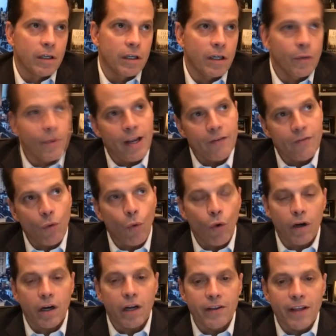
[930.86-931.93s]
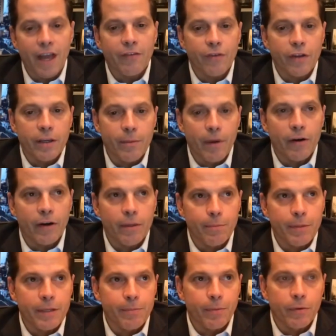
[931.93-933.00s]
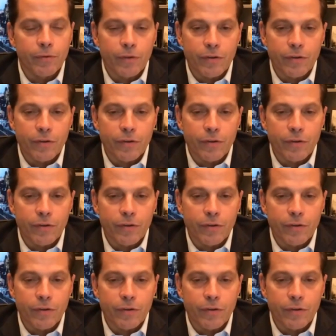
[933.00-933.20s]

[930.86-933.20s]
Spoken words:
we have to work on that for the American people.